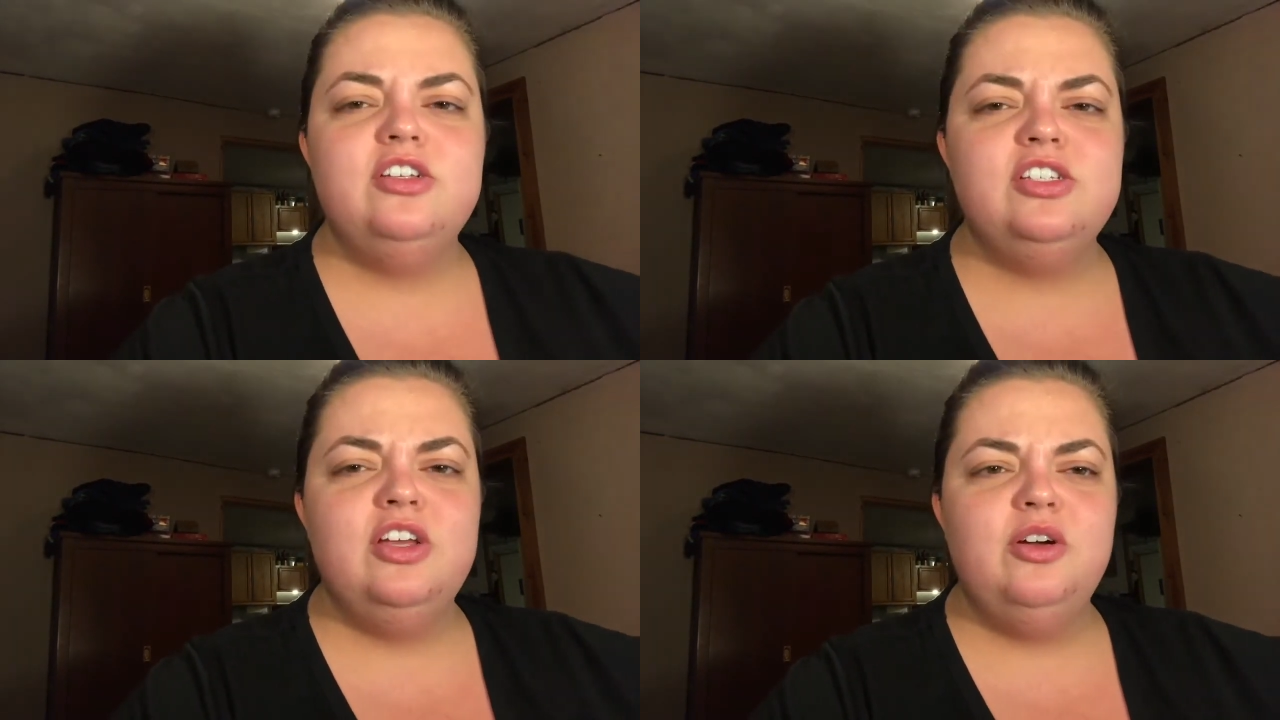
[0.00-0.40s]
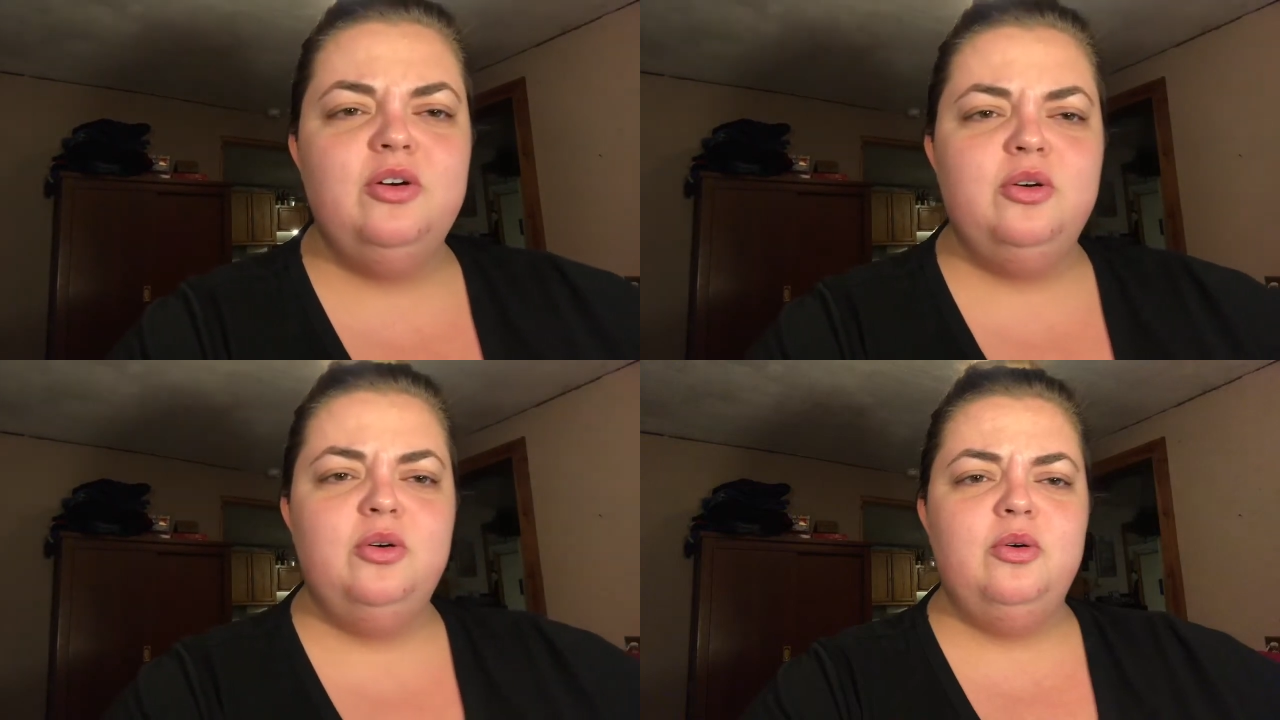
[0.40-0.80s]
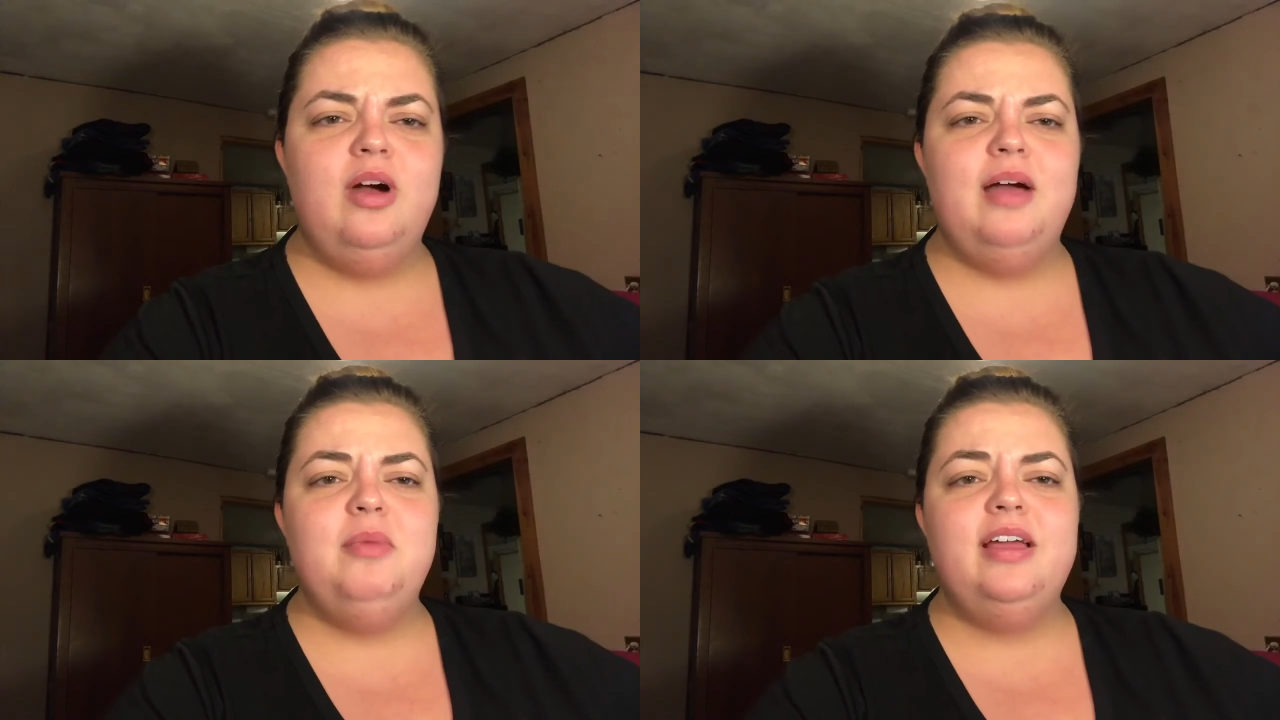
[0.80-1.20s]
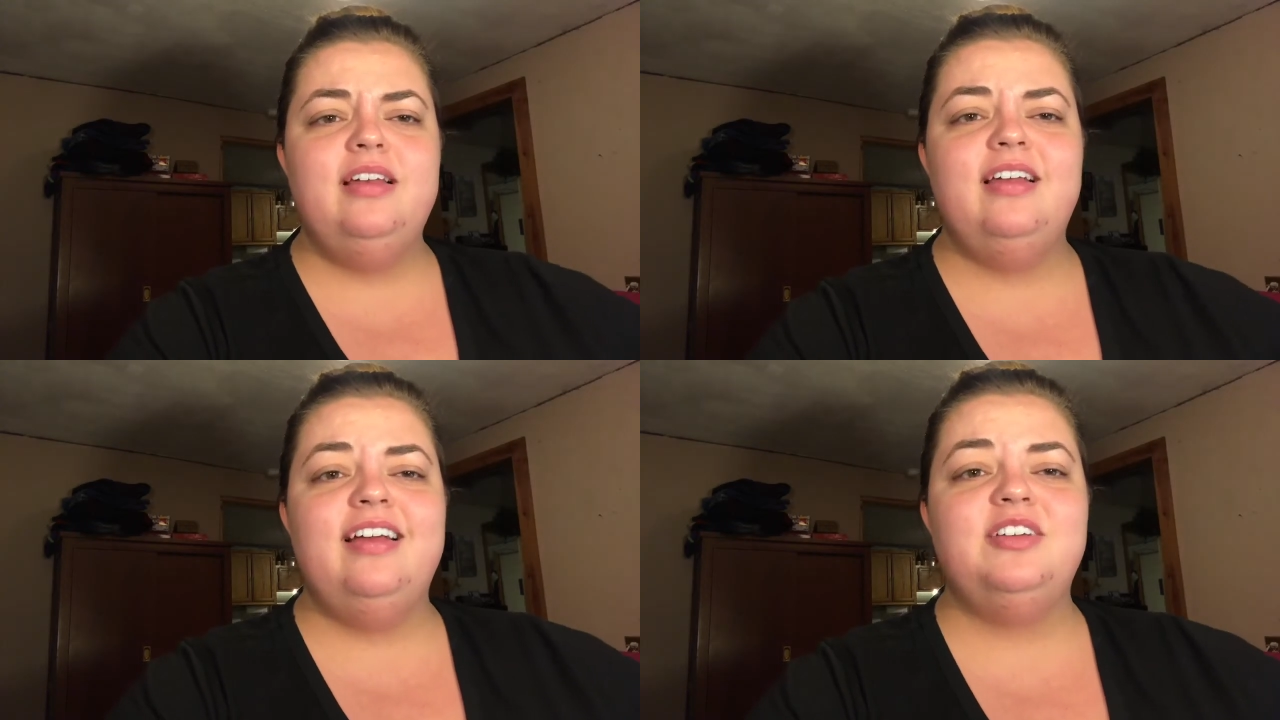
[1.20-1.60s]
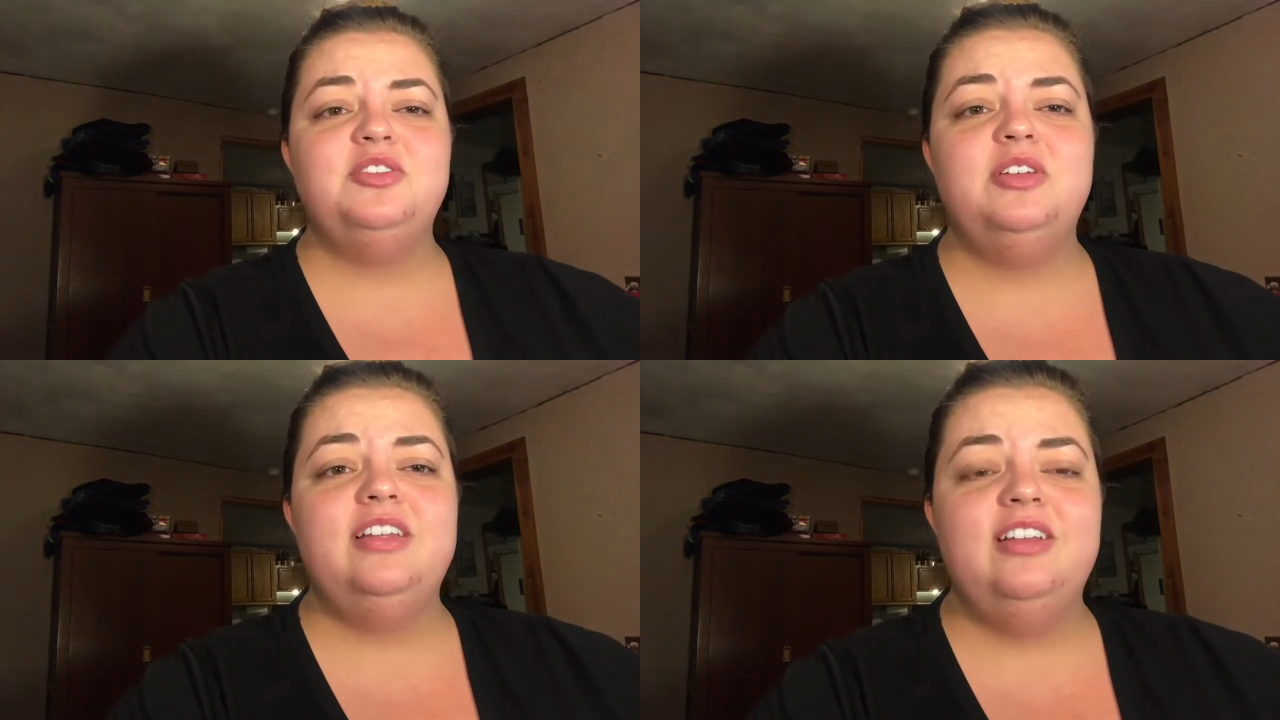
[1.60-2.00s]
so I might not
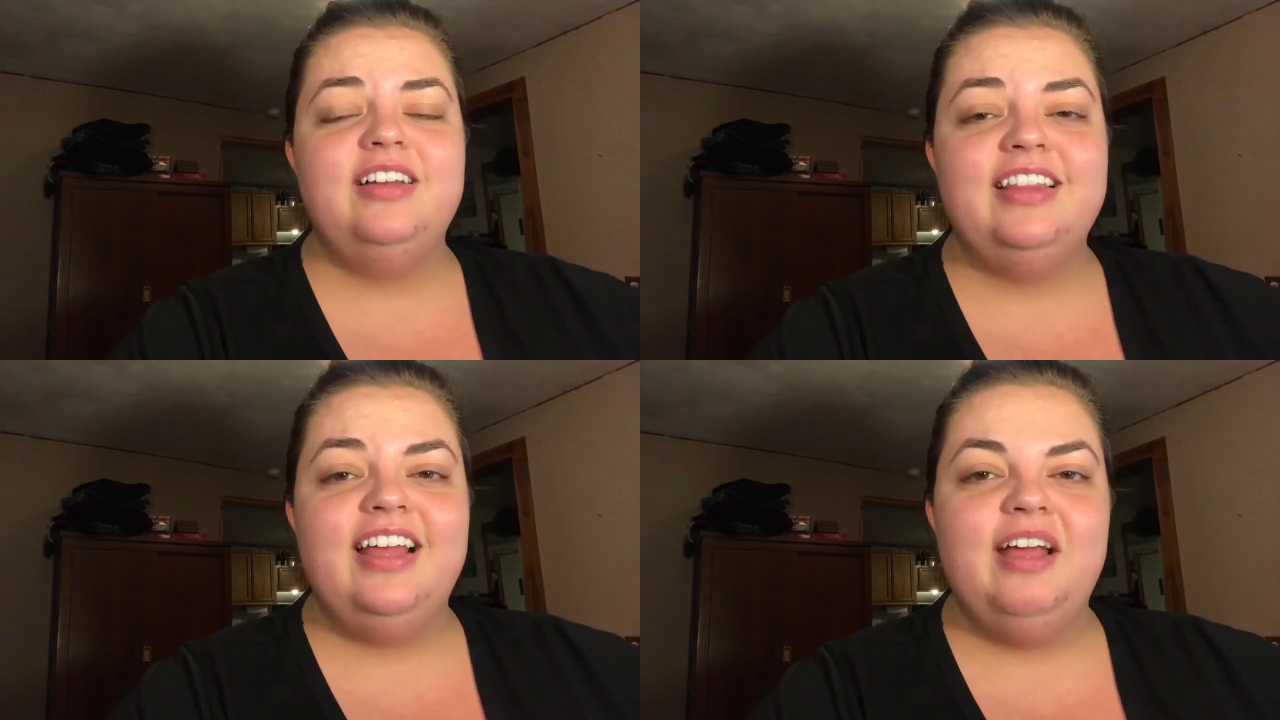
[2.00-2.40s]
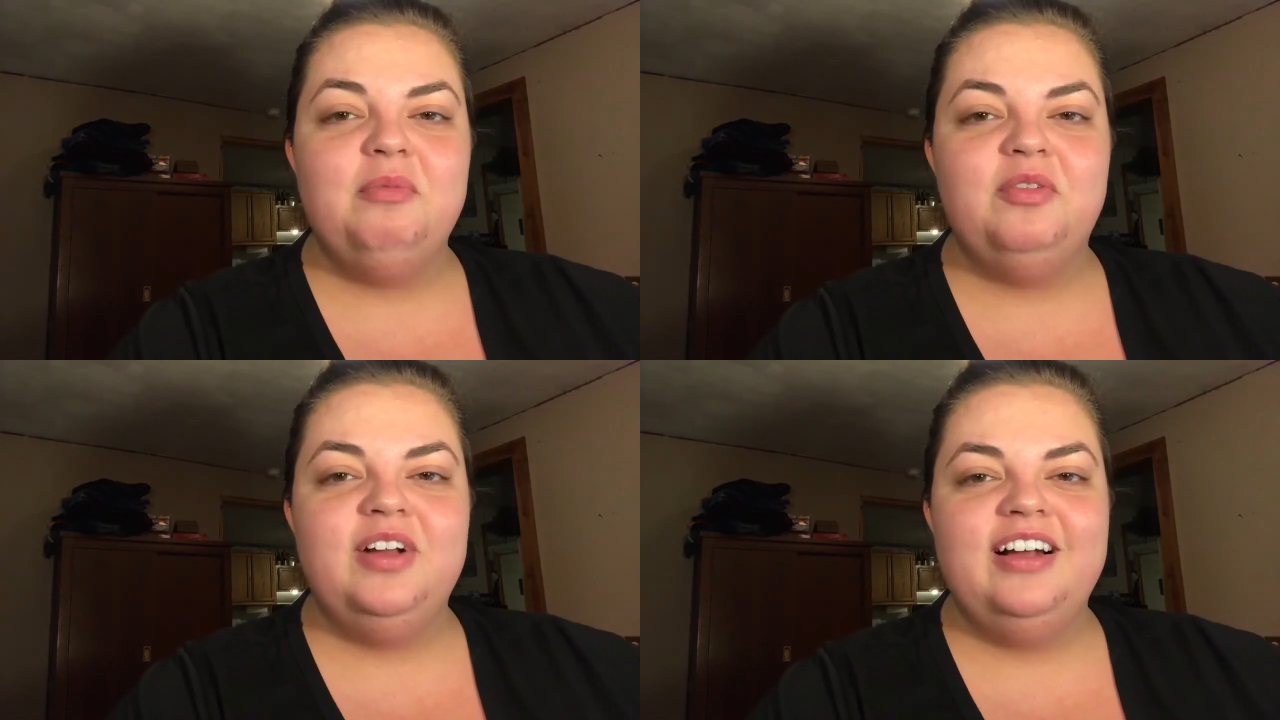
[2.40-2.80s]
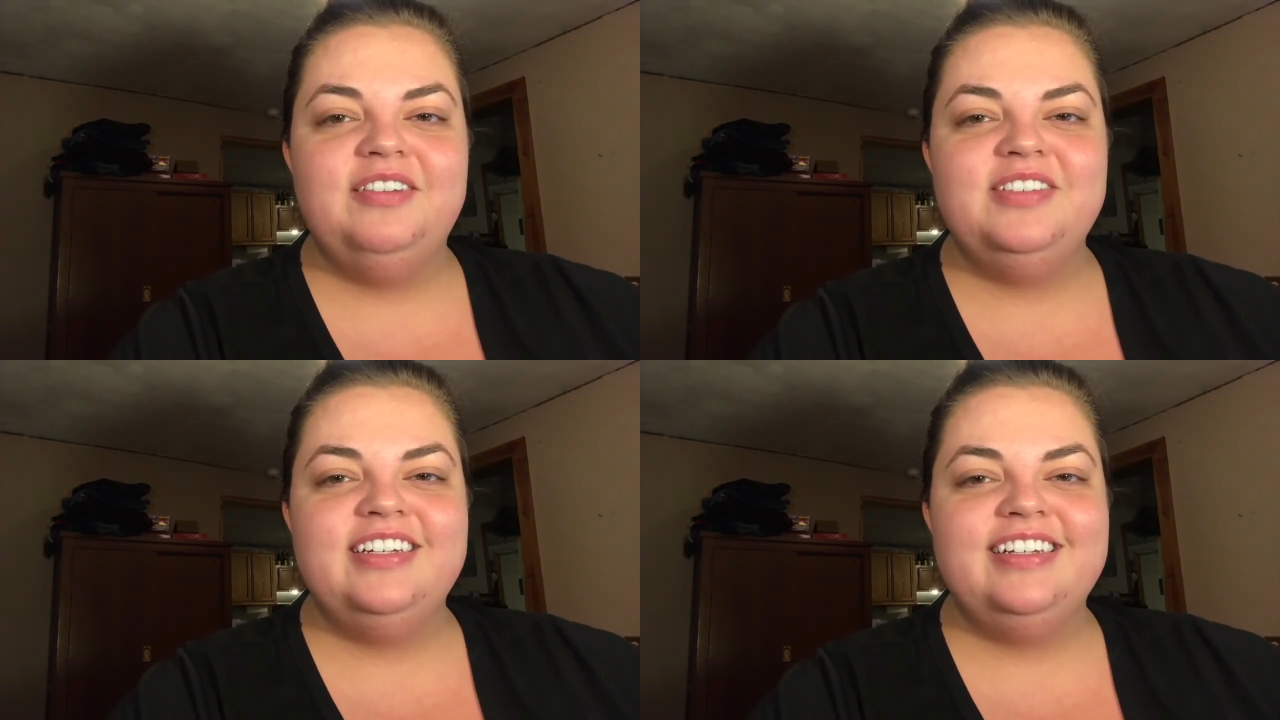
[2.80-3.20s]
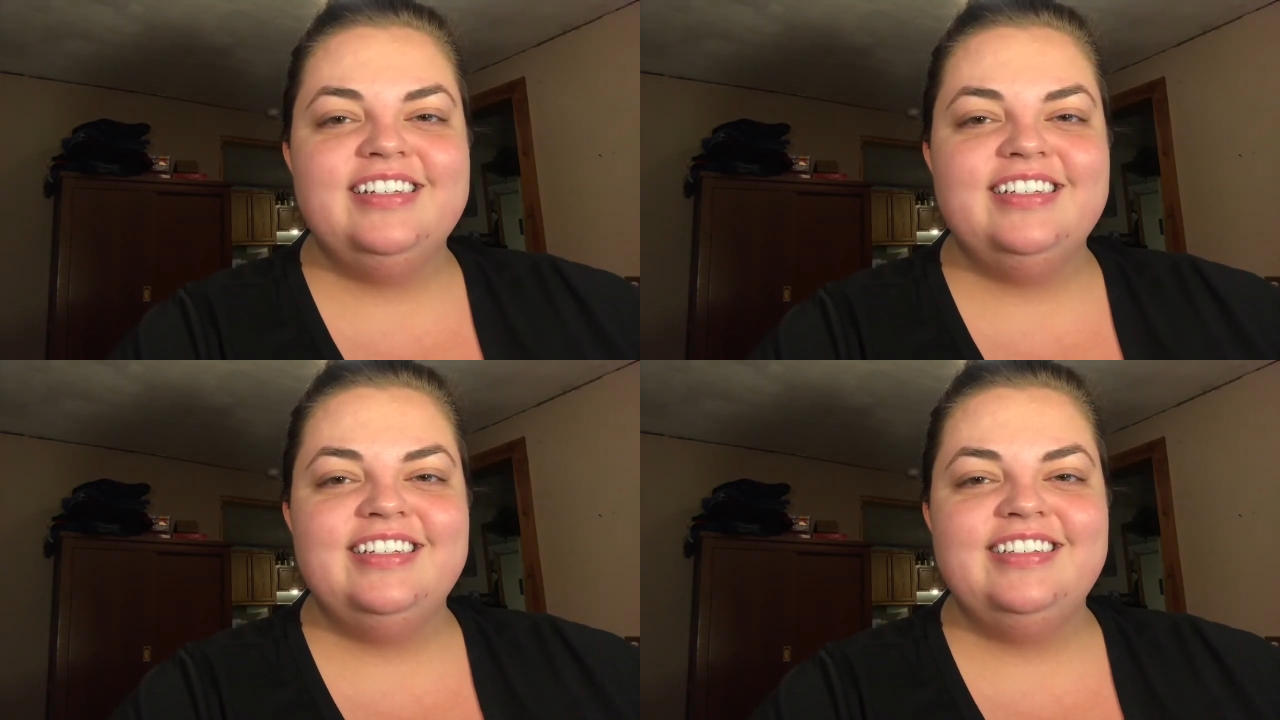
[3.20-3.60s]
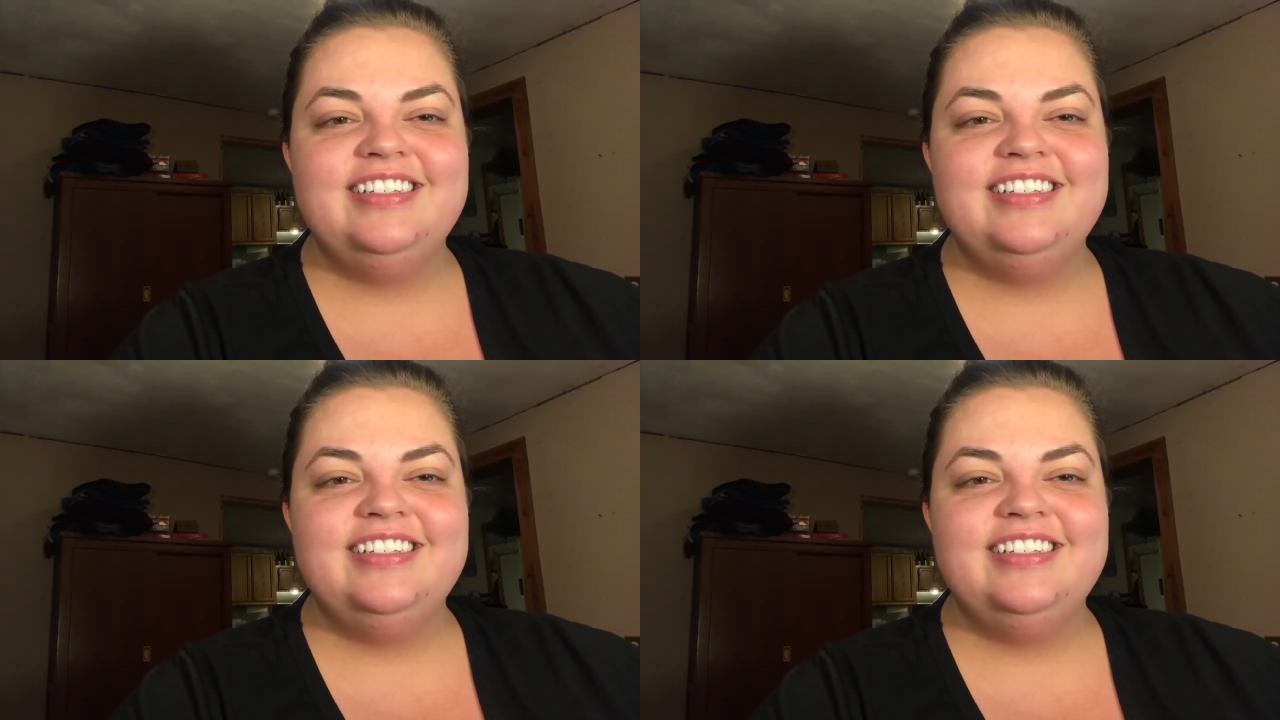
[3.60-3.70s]
actually look at the camera very often because it